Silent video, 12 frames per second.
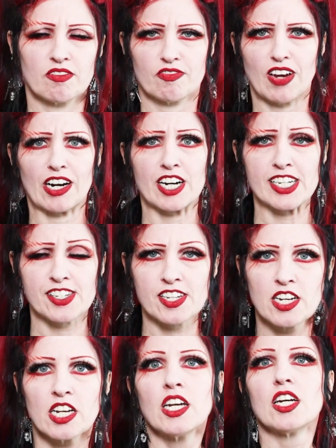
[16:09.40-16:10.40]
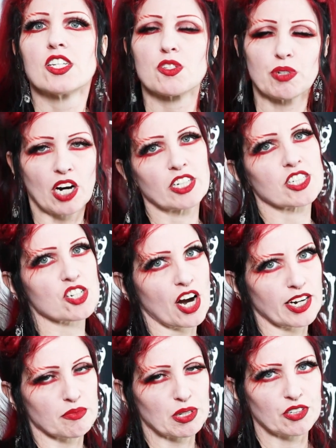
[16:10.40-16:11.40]
Fairies. So we are just
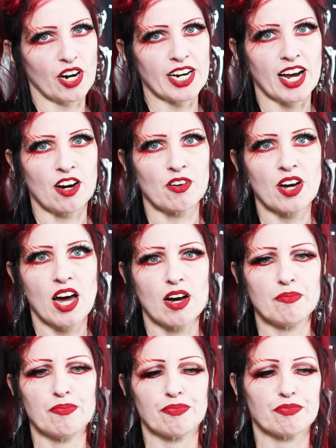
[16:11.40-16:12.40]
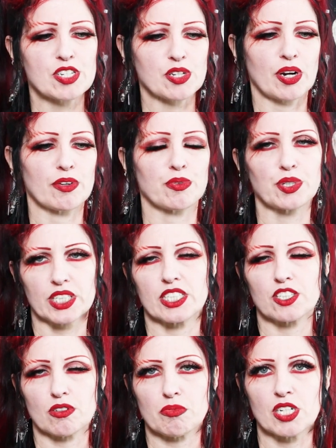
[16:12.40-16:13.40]
trying to build right now. So I really
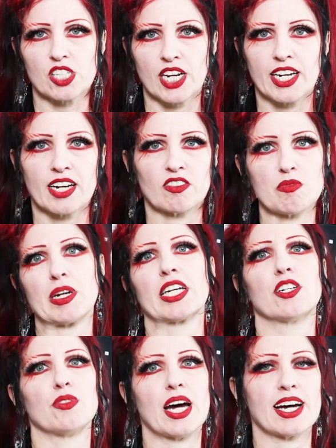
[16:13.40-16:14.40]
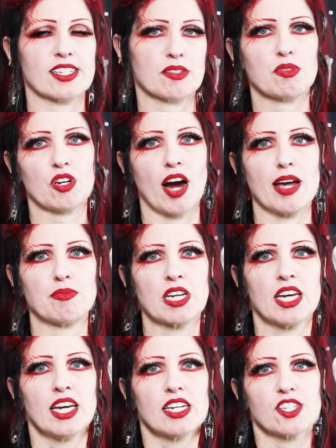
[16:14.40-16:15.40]
do appreciate everybody who has subscribed.
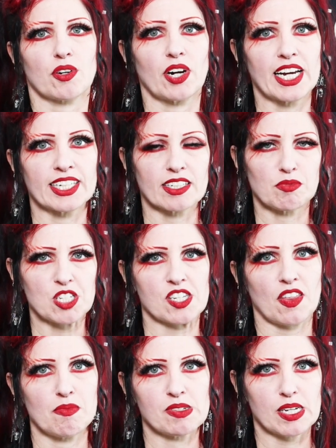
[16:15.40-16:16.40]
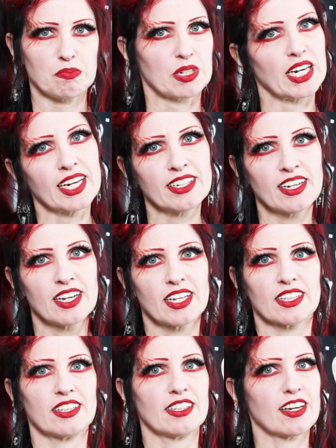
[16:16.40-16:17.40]
So go ahead and give this a thumbs up again.
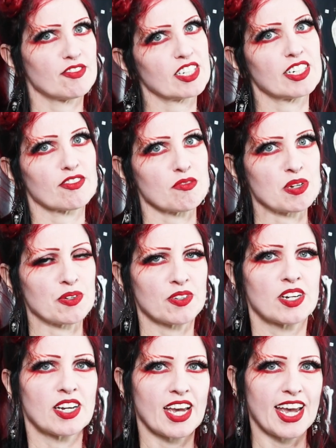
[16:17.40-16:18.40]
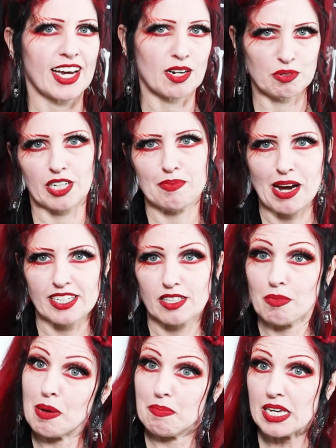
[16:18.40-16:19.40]
Love to hear from you. And I'm gonna get back
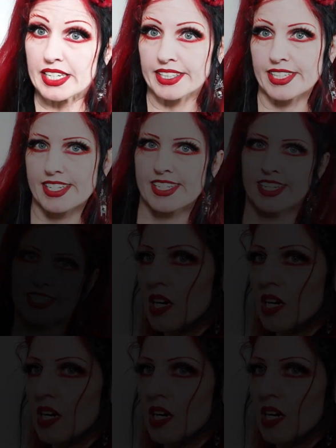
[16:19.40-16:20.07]
to my beans.